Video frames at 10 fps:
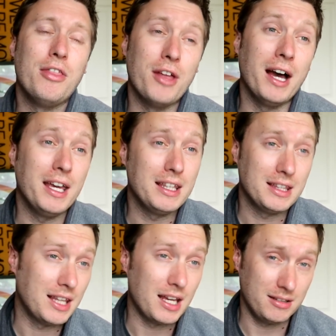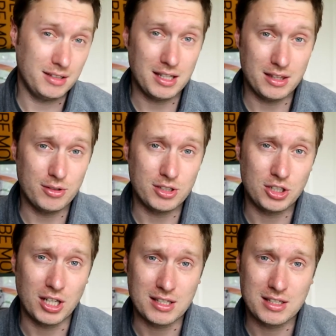that there is a
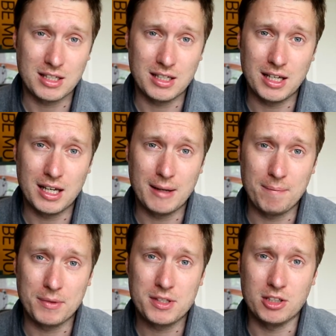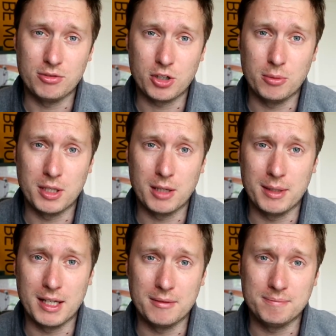chance that Silva could be
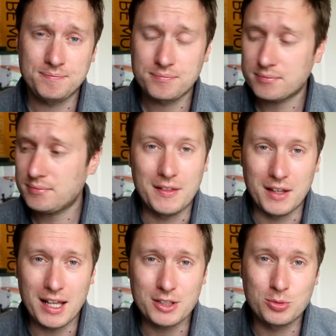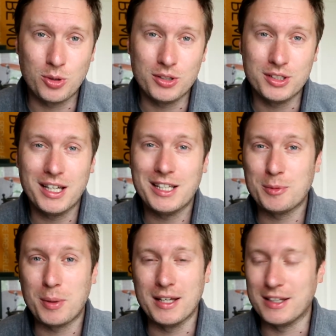coming in. And the last one is
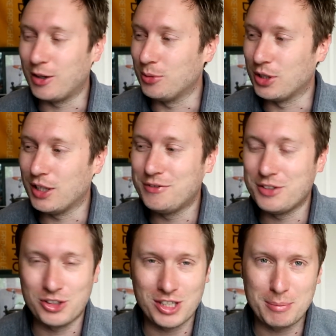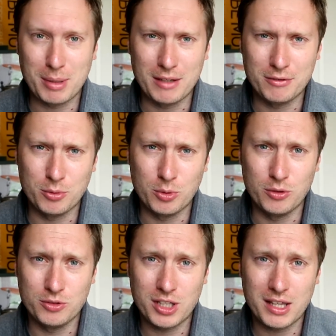a player that I would love to see playing for
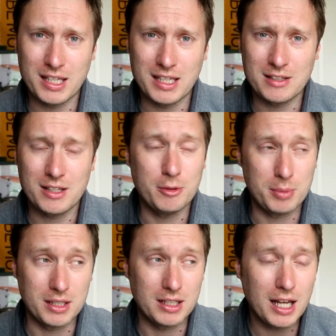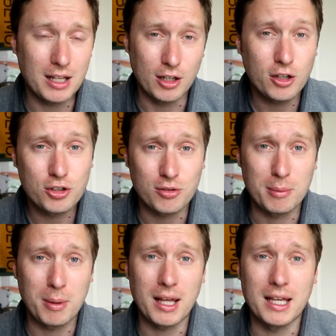Wolves. I think he'd be a
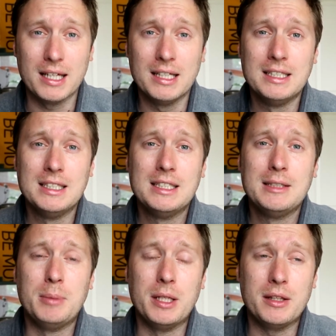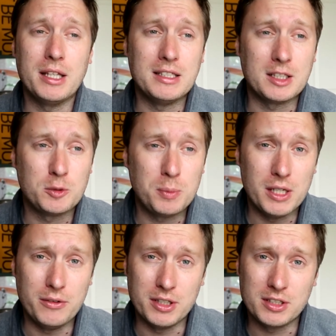luxury player, but his
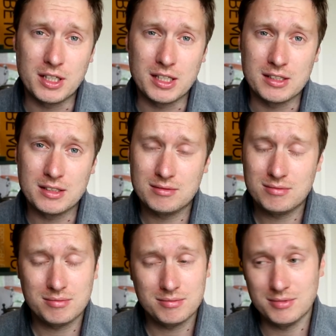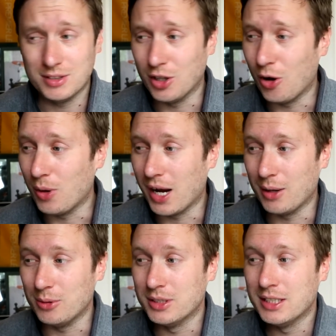experience and his
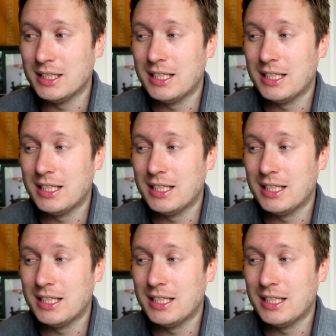know-how